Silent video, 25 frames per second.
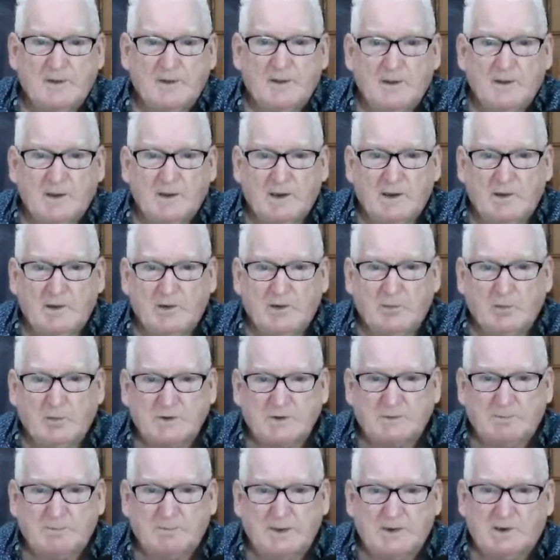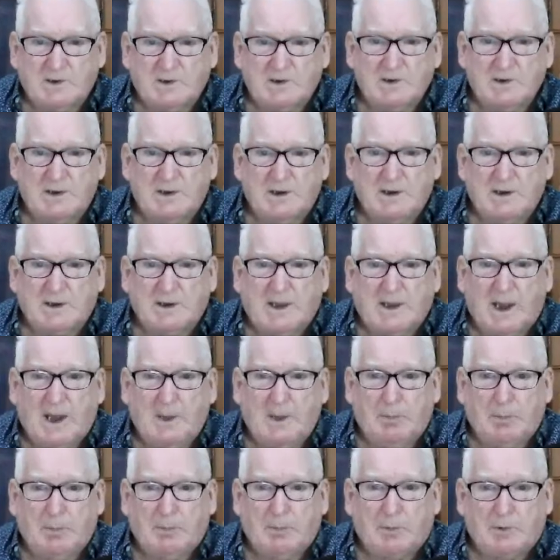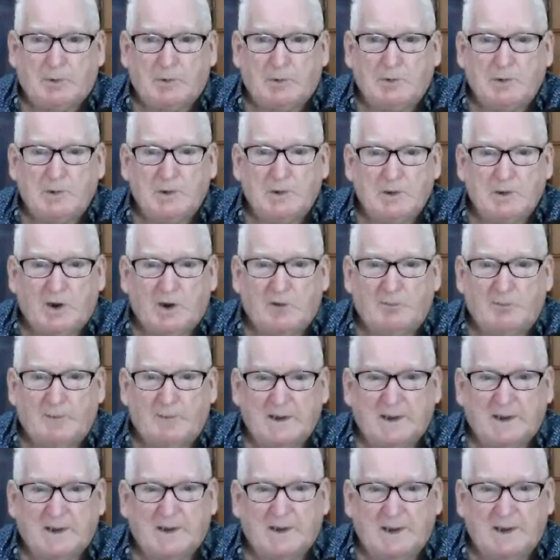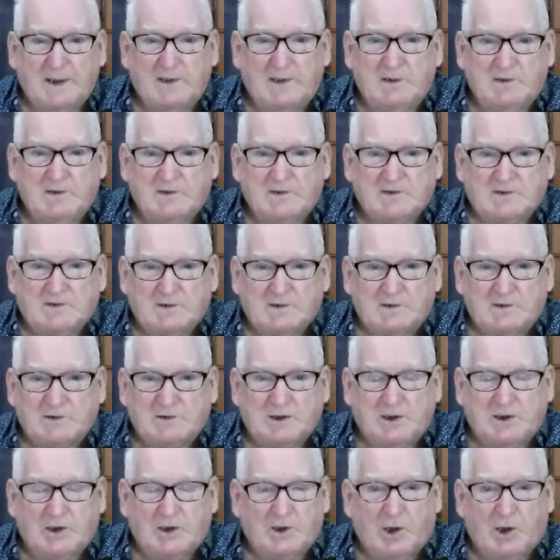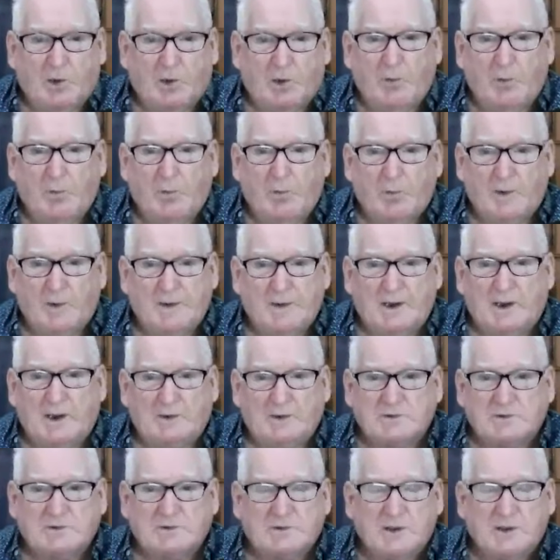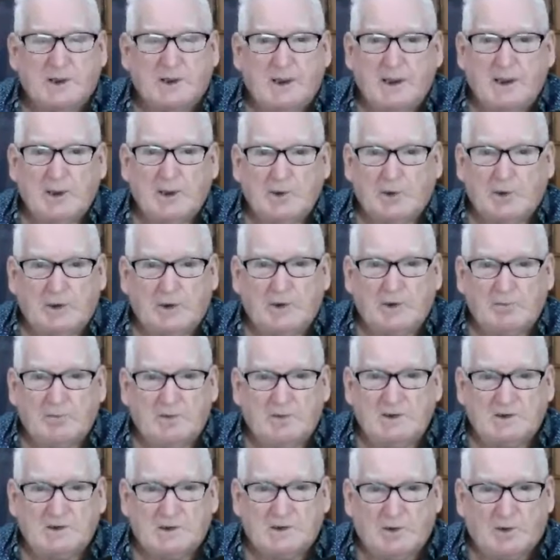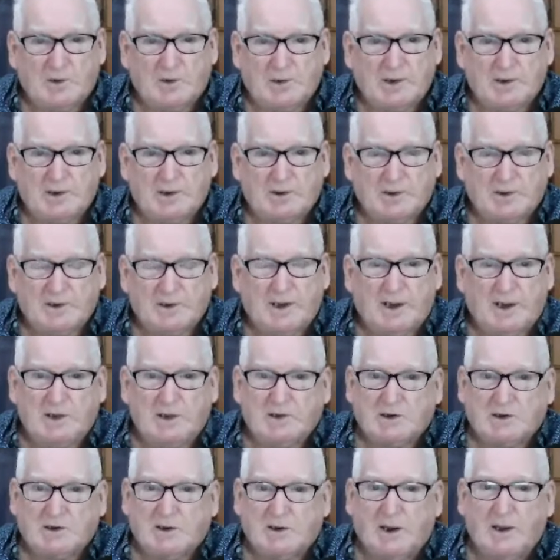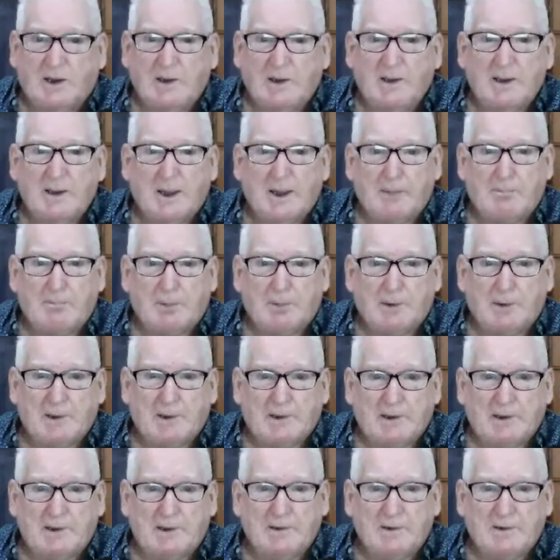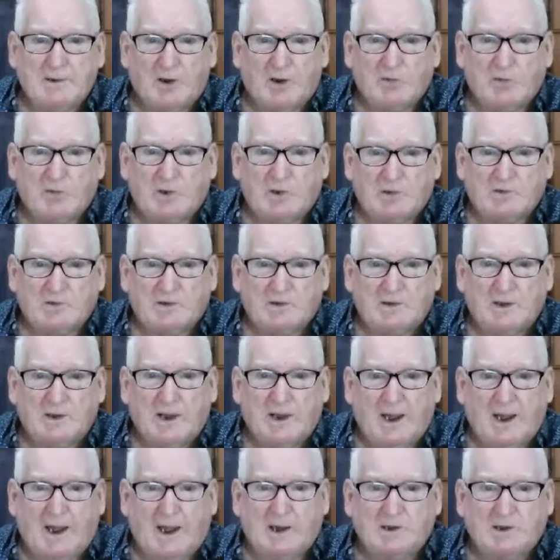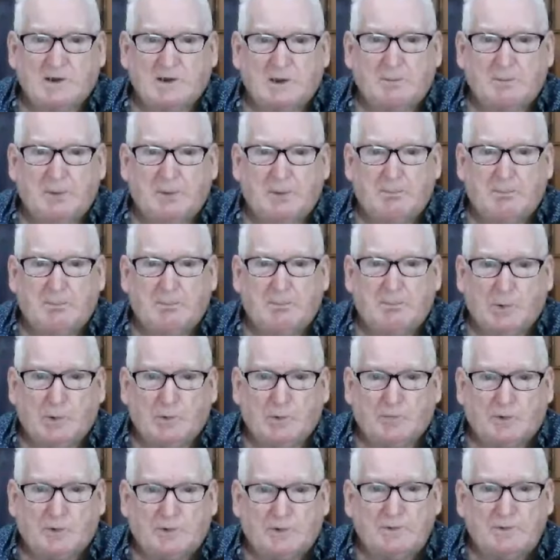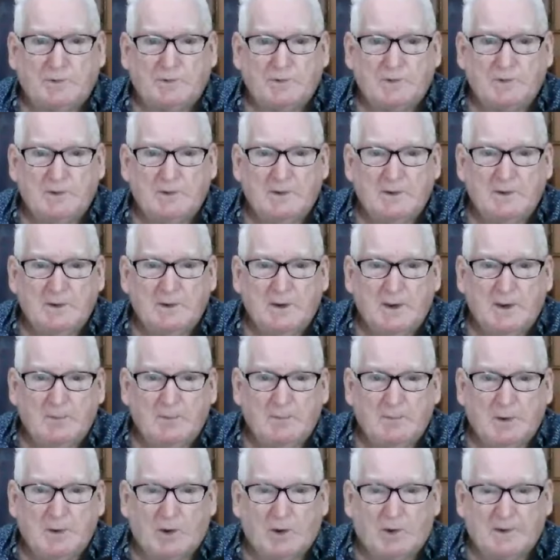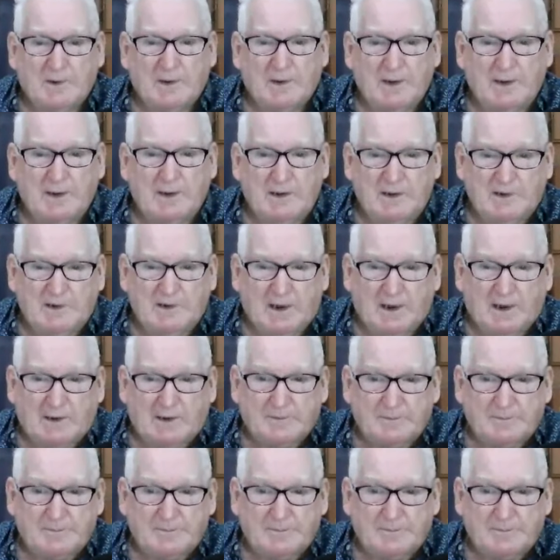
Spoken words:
He was mentally incapable of making any decision, and no one else, not even his lawyer, could enter a plea of guilty. It had to be proven beyond any doubt.